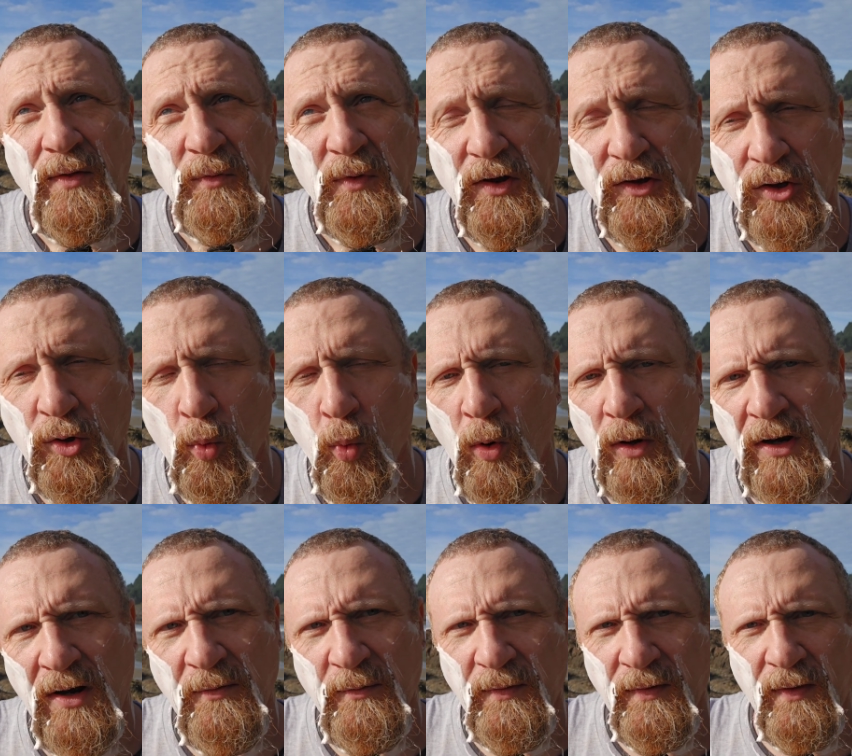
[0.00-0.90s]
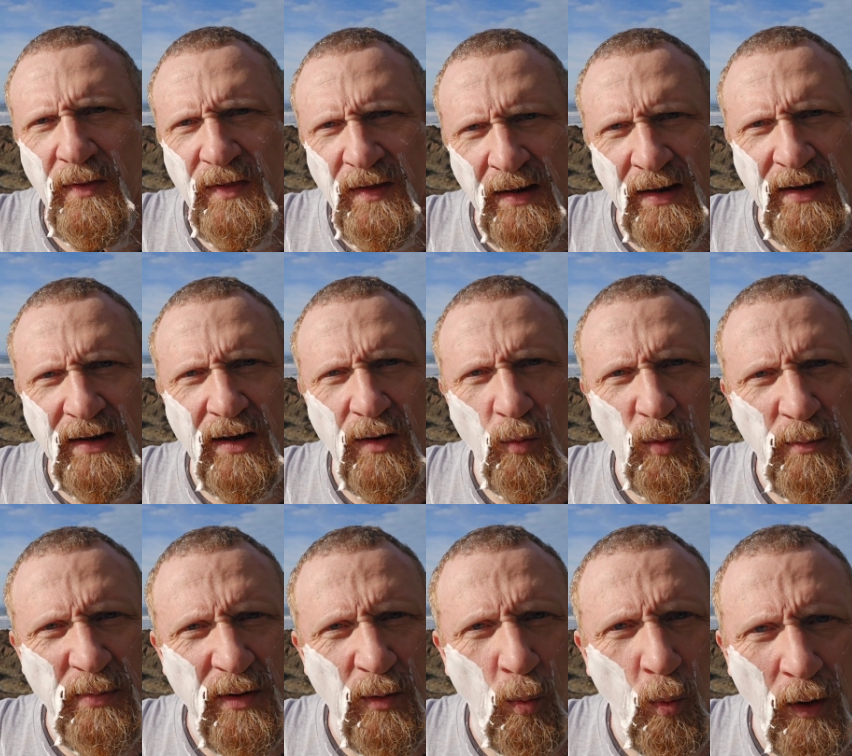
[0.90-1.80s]
that you wouldn't think
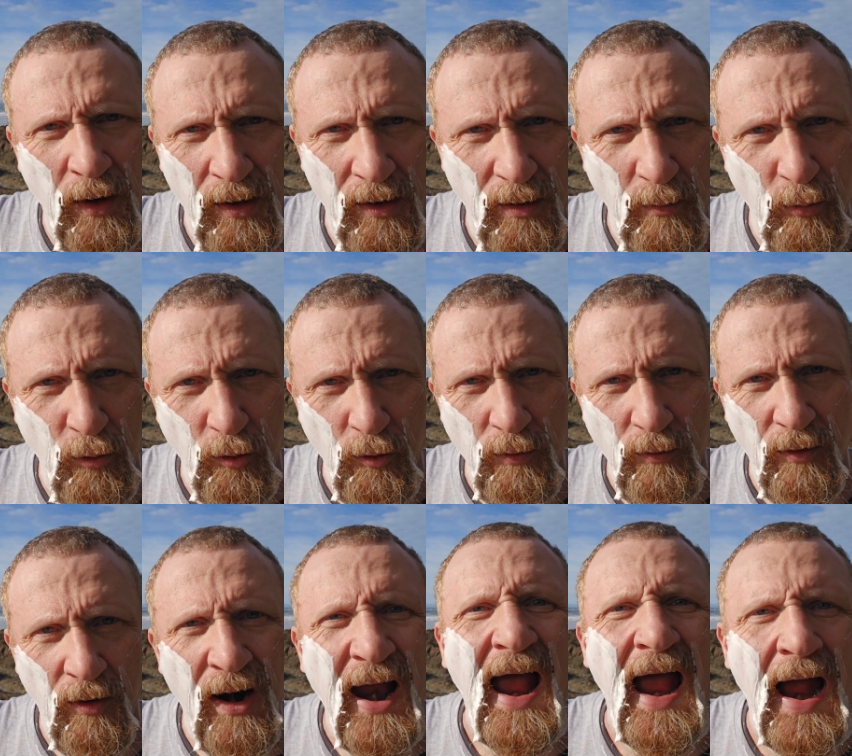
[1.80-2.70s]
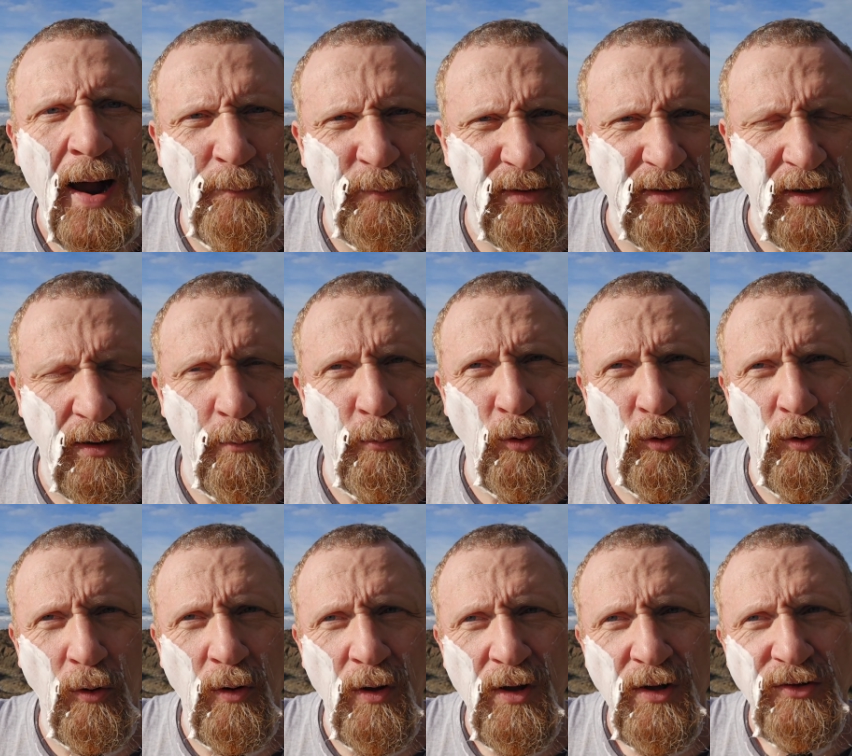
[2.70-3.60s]
would be wearable or
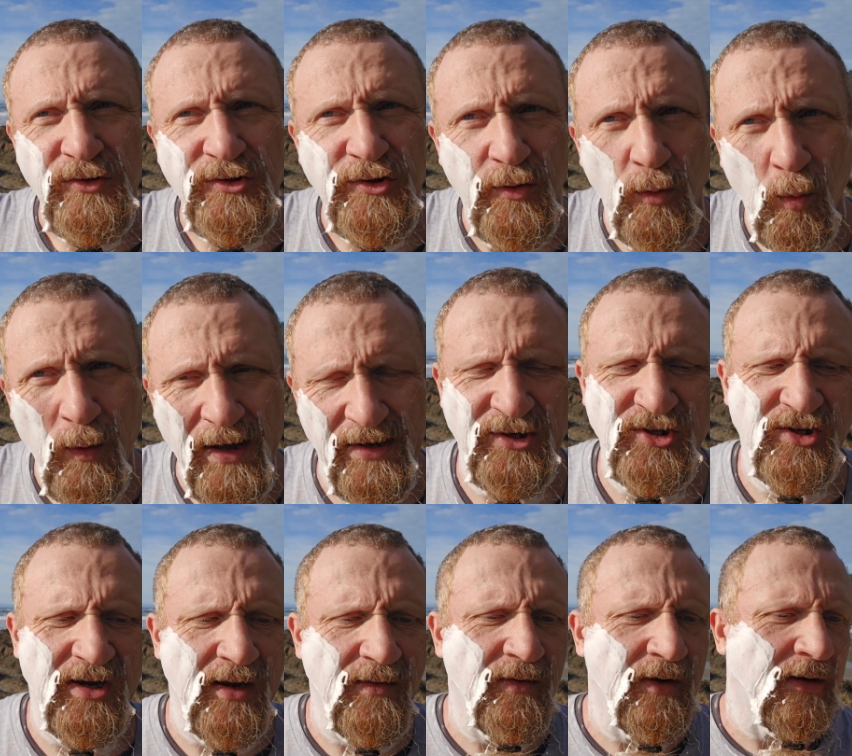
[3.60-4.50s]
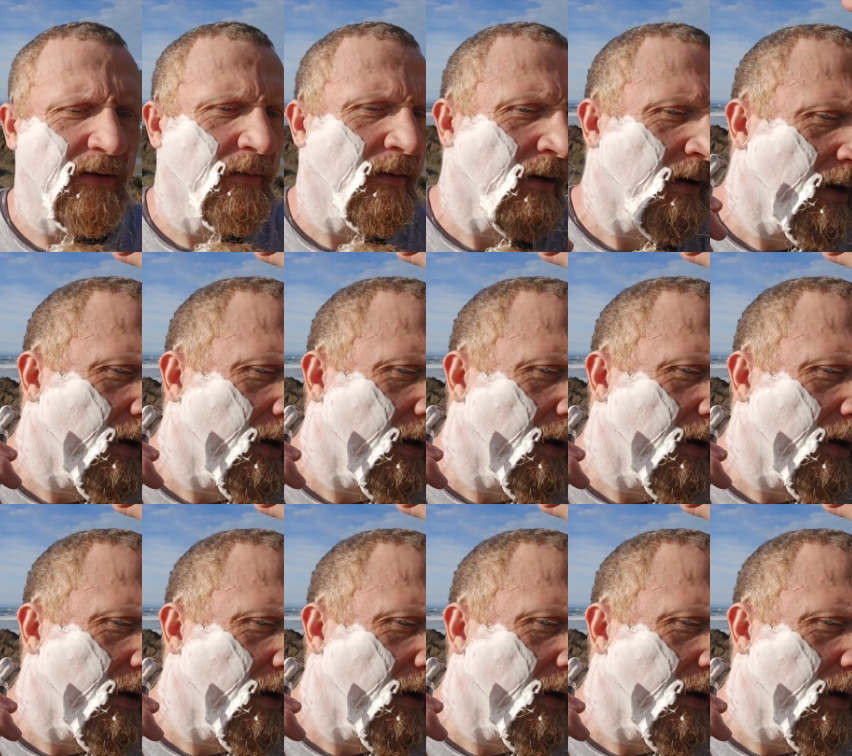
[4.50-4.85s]
applicable to wet shaving